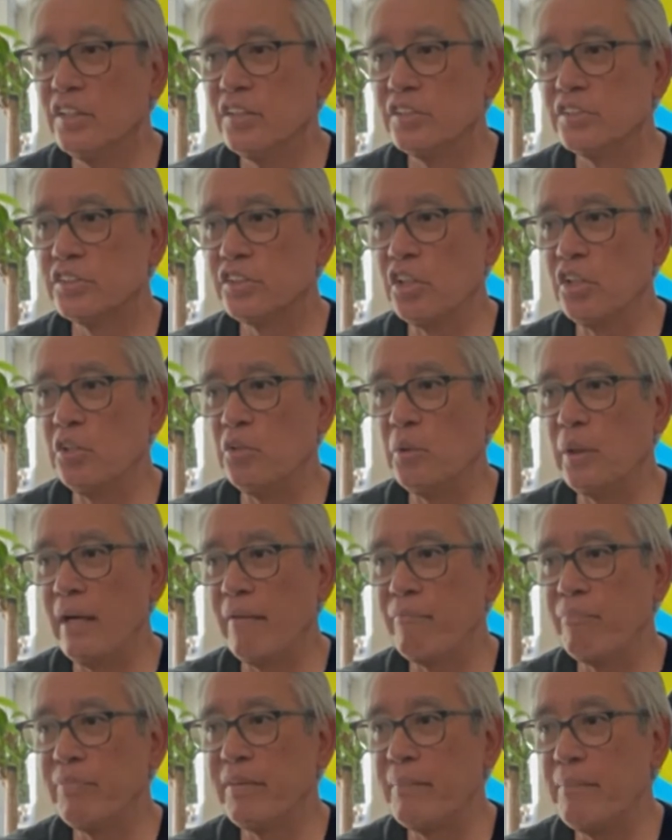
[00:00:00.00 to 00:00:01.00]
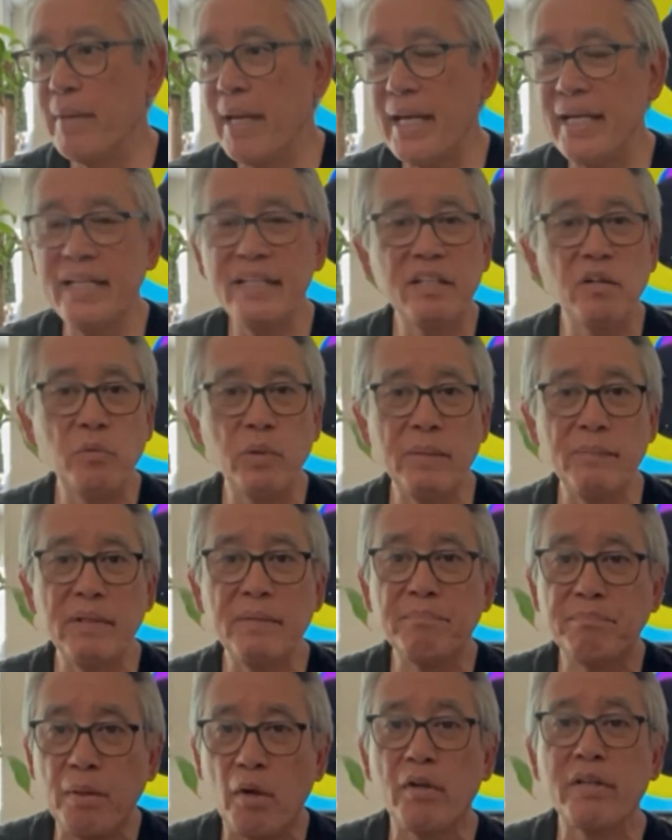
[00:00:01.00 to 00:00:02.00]
So uh, the men and the
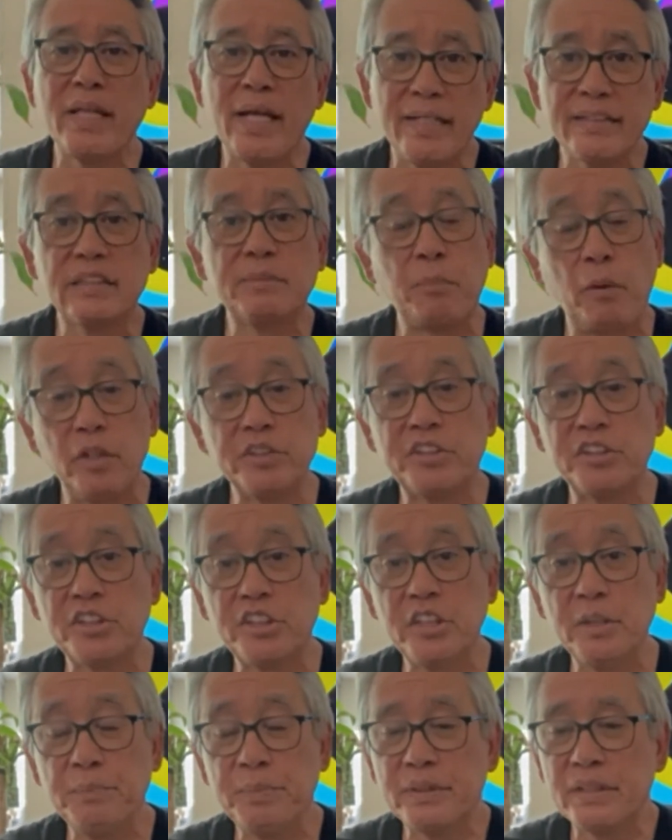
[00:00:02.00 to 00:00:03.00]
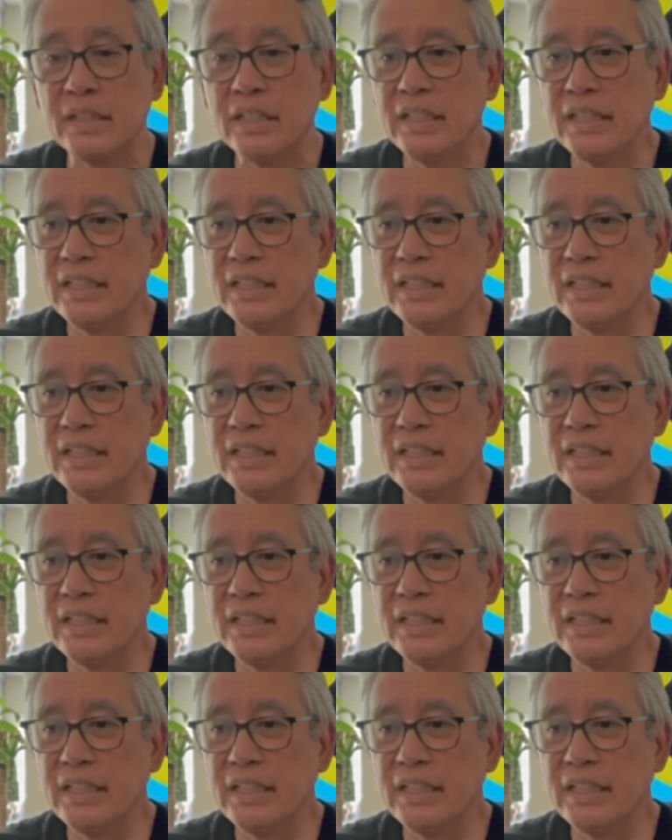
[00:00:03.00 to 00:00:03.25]
women both had sponsorships.